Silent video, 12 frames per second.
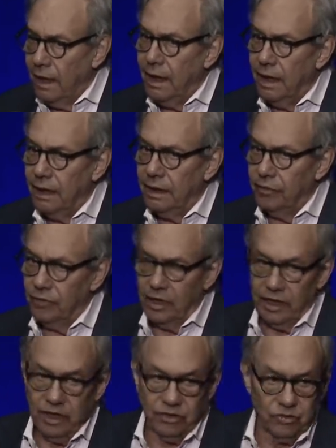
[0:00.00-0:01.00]
And it
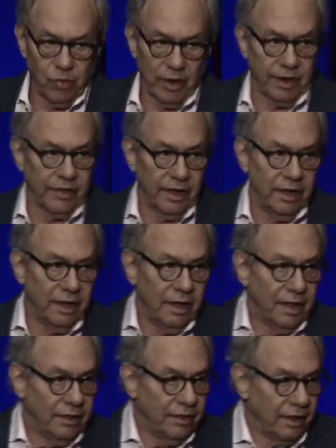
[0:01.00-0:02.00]
really is one of the
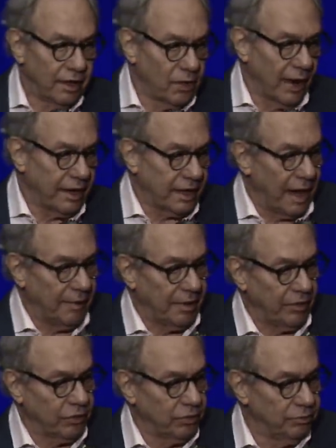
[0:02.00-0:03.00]
great comedy
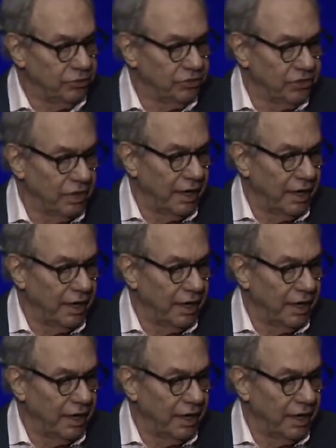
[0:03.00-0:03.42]
rooms